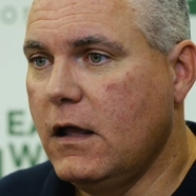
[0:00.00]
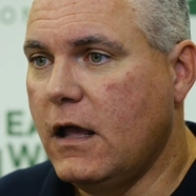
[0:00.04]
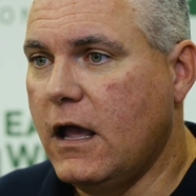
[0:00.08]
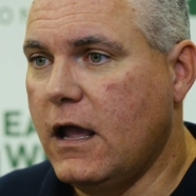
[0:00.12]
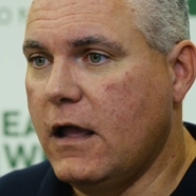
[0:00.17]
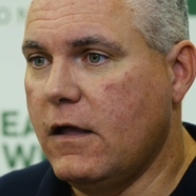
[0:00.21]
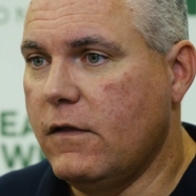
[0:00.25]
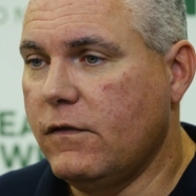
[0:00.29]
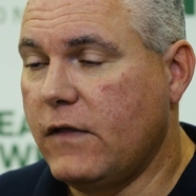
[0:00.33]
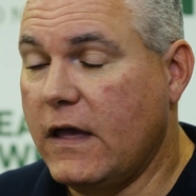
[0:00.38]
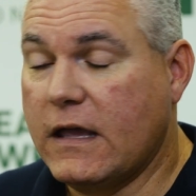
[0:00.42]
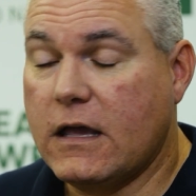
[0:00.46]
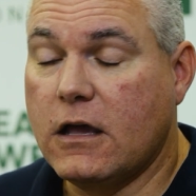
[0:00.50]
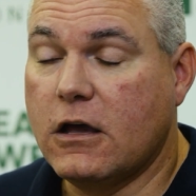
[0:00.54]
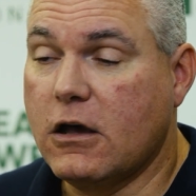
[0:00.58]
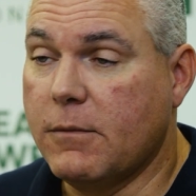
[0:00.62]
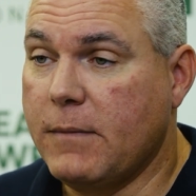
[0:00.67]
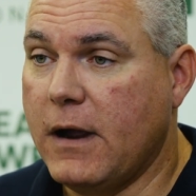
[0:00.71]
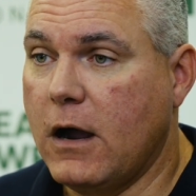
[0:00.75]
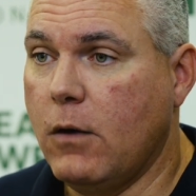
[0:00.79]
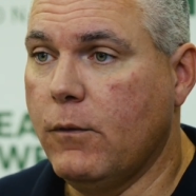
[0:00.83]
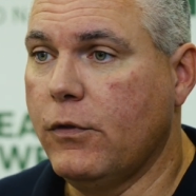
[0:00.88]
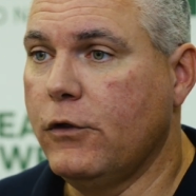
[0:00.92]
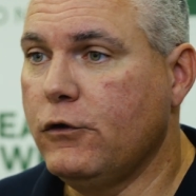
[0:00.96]
And they can
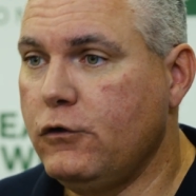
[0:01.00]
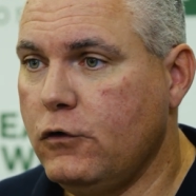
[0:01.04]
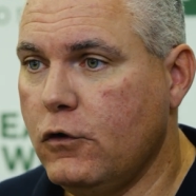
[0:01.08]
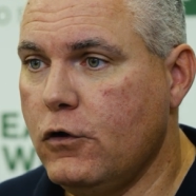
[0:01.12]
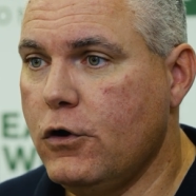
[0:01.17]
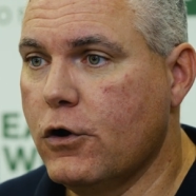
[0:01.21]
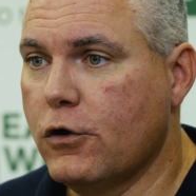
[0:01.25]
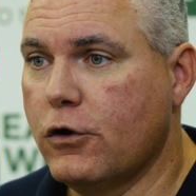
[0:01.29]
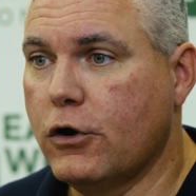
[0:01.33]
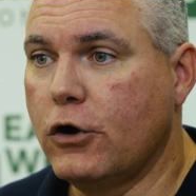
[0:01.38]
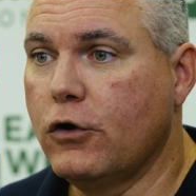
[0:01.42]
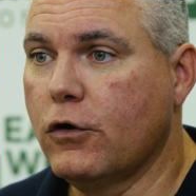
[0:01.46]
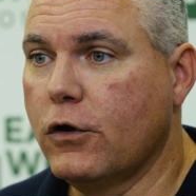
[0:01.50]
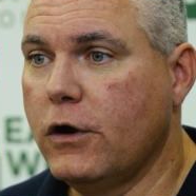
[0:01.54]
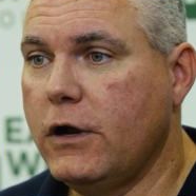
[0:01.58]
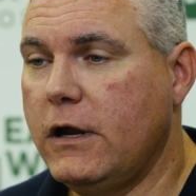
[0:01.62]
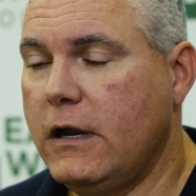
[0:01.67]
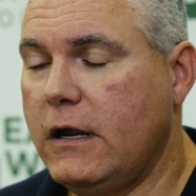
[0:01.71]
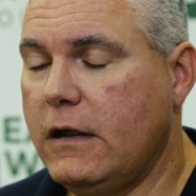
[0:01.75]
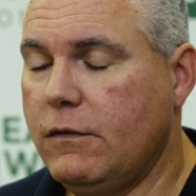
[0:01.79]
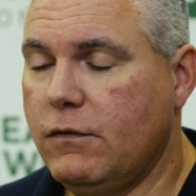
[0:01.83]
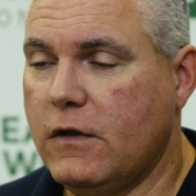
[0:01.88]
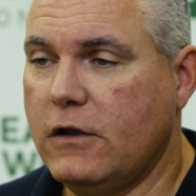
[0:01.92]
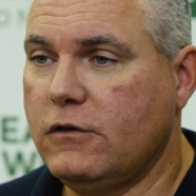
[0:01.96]
come out with a 2-year
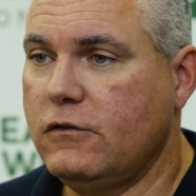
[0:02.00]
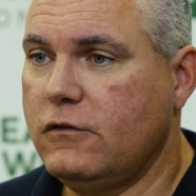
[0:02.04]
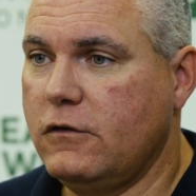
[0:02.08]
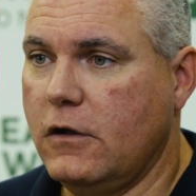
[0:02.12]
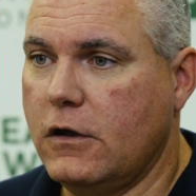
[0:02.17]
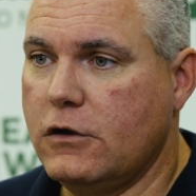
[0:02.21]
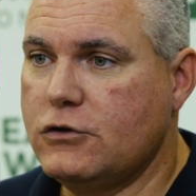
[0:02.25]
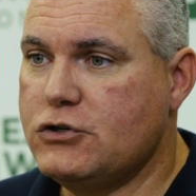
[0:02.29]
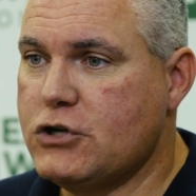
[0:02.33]
degree that's